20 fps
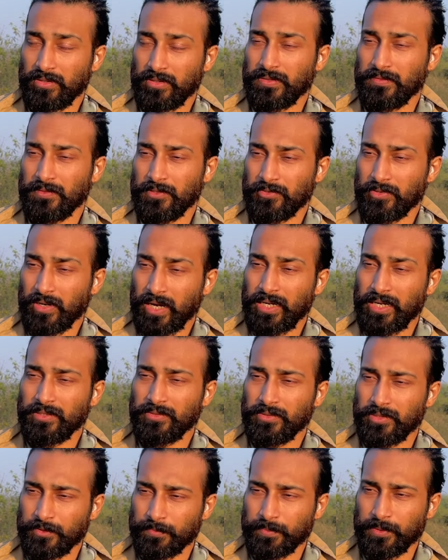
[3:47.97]
not even trying
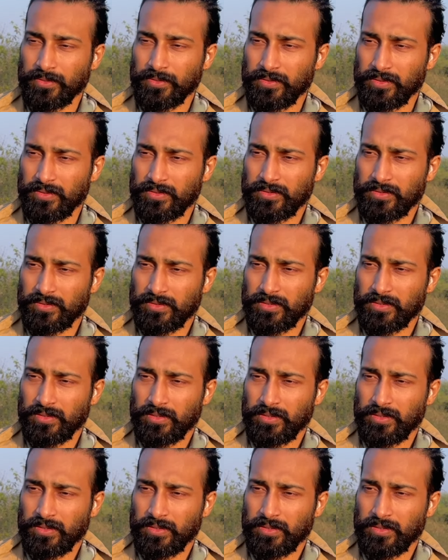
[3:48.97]
to experience